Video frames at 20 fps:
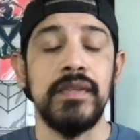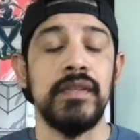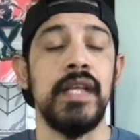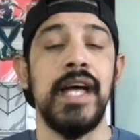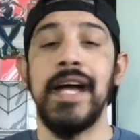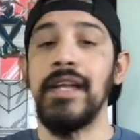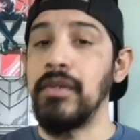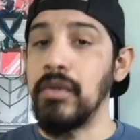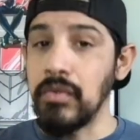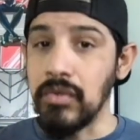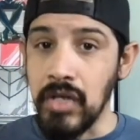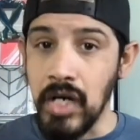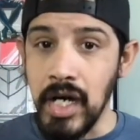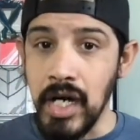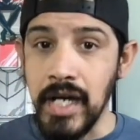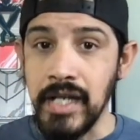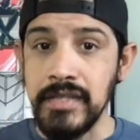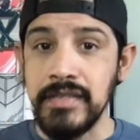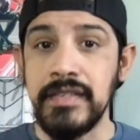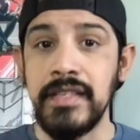at no
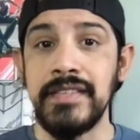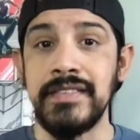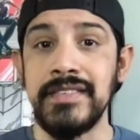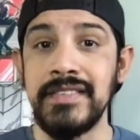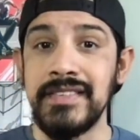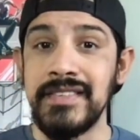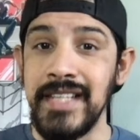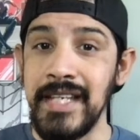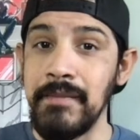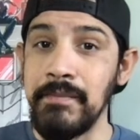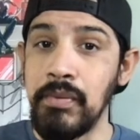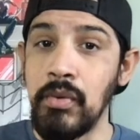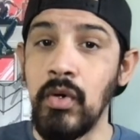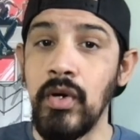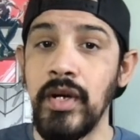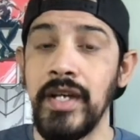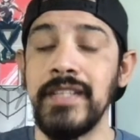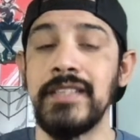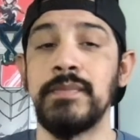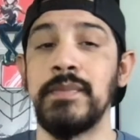cost, it's 10
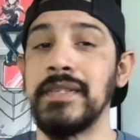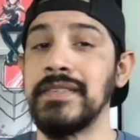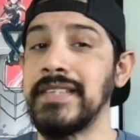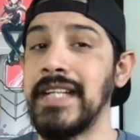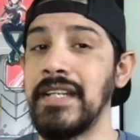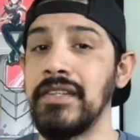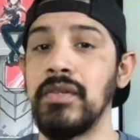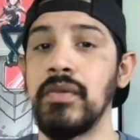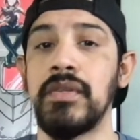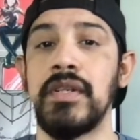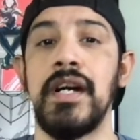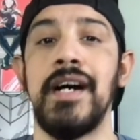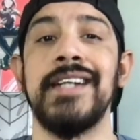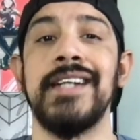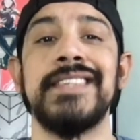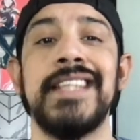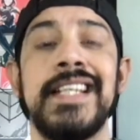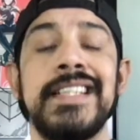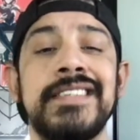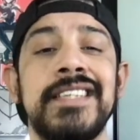points, but it's at no
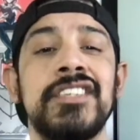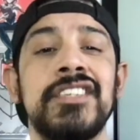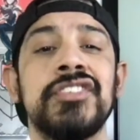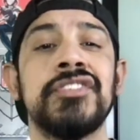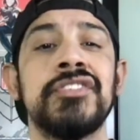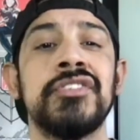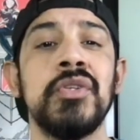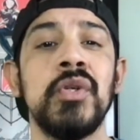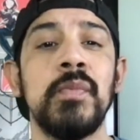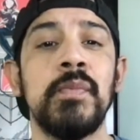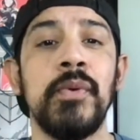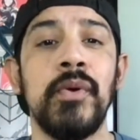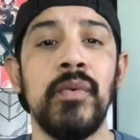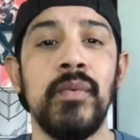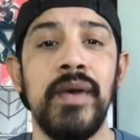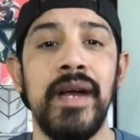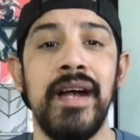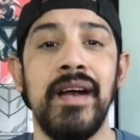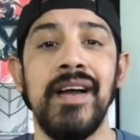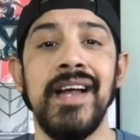cost. It's a super
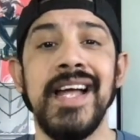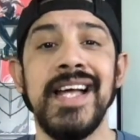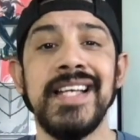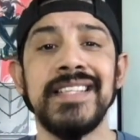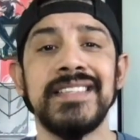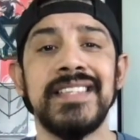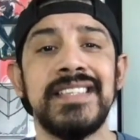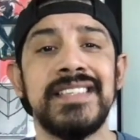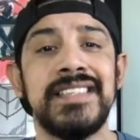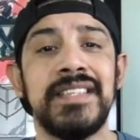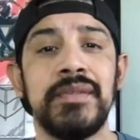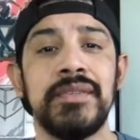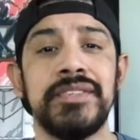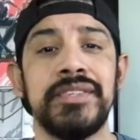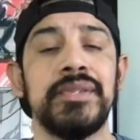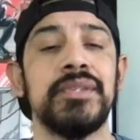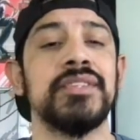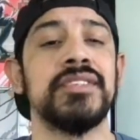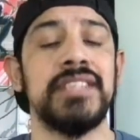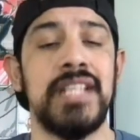rare
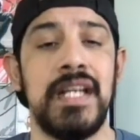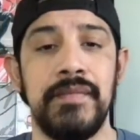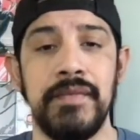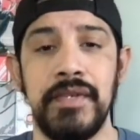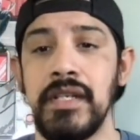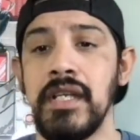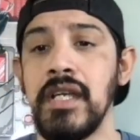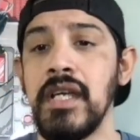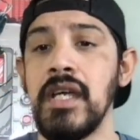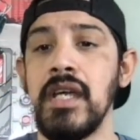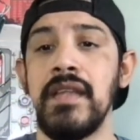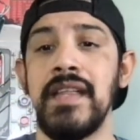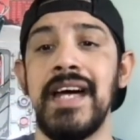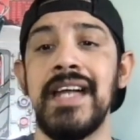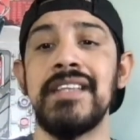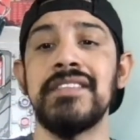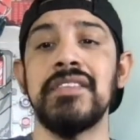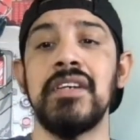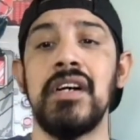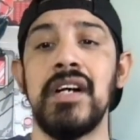S007.
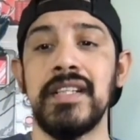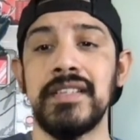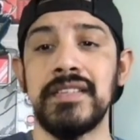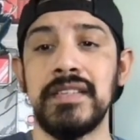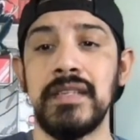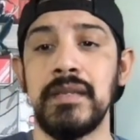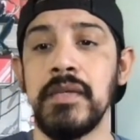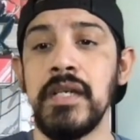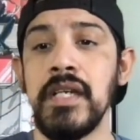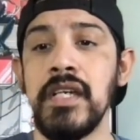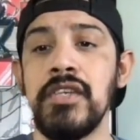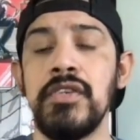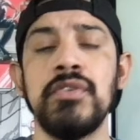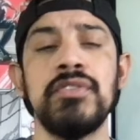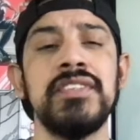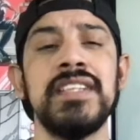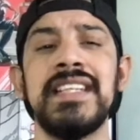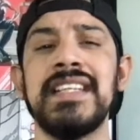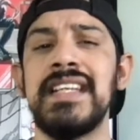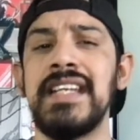That is awesome.
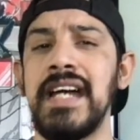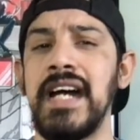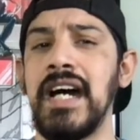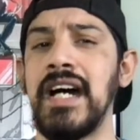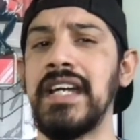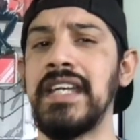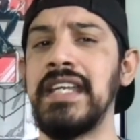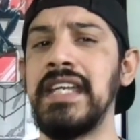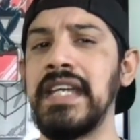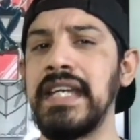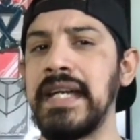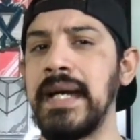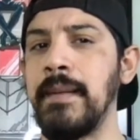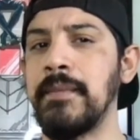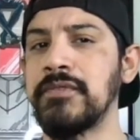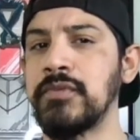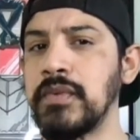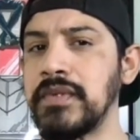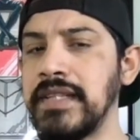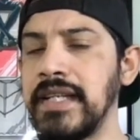Usually he
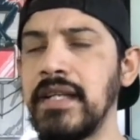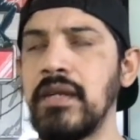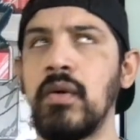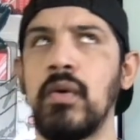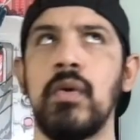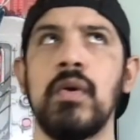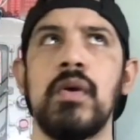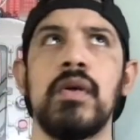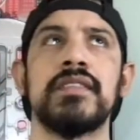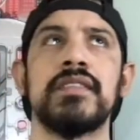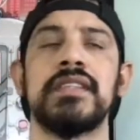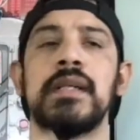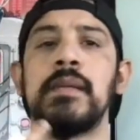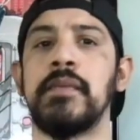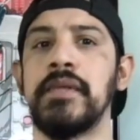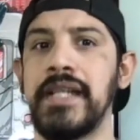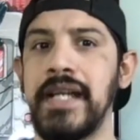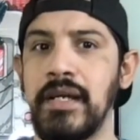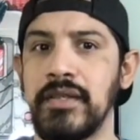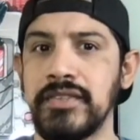comes with it or
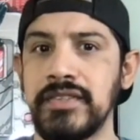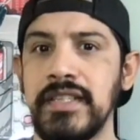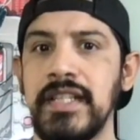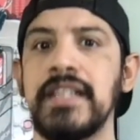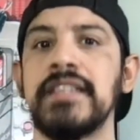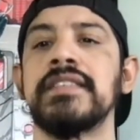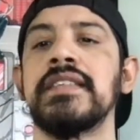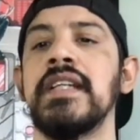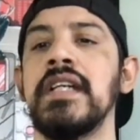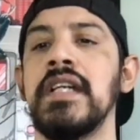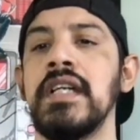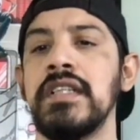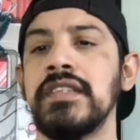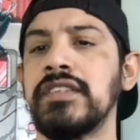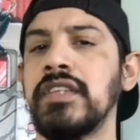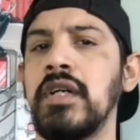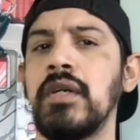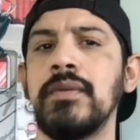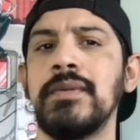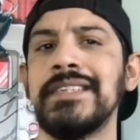someone else does.
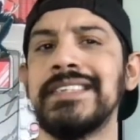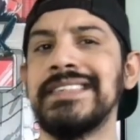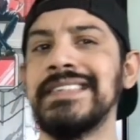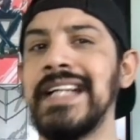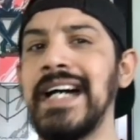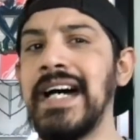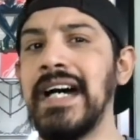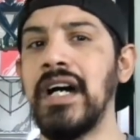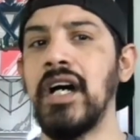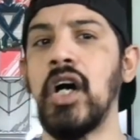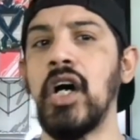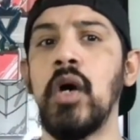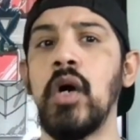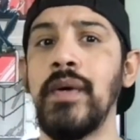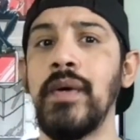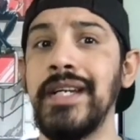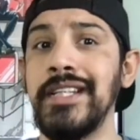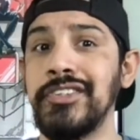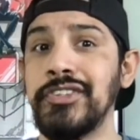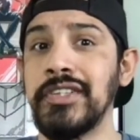So it's not
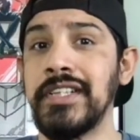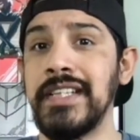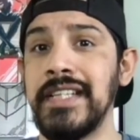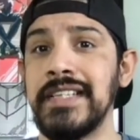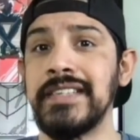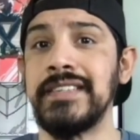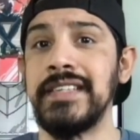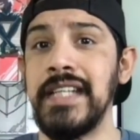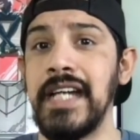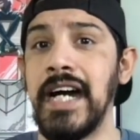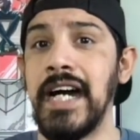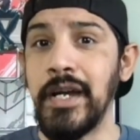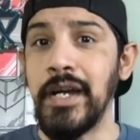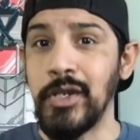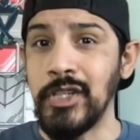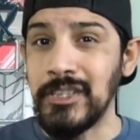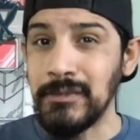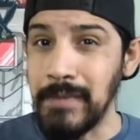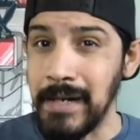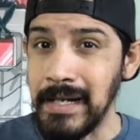always you're going to see
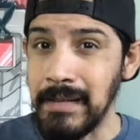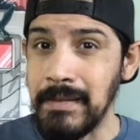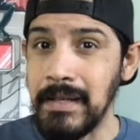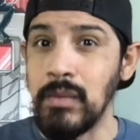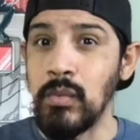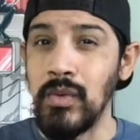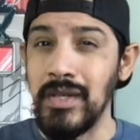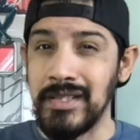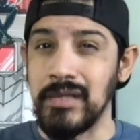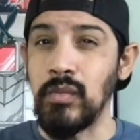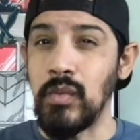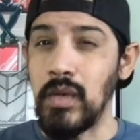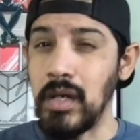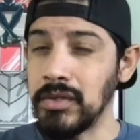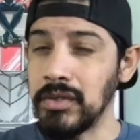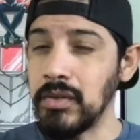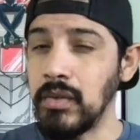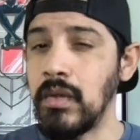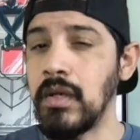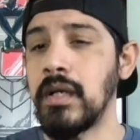Iron Spider-Man with
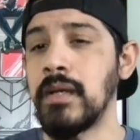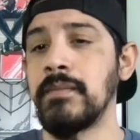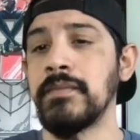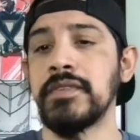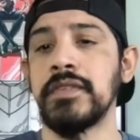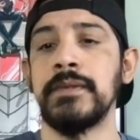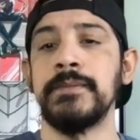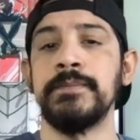Waldo arms.